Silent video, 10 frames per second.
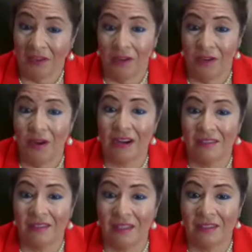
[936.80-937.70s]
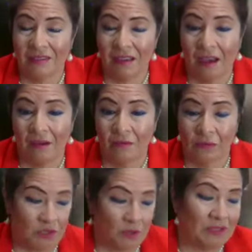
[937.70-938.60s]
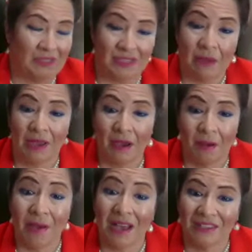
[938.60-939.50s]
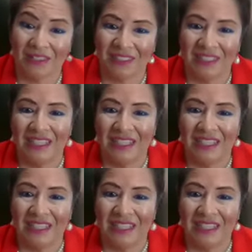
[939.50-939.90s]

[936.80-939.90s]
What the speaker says: United States, well, she was at the time, ambassador,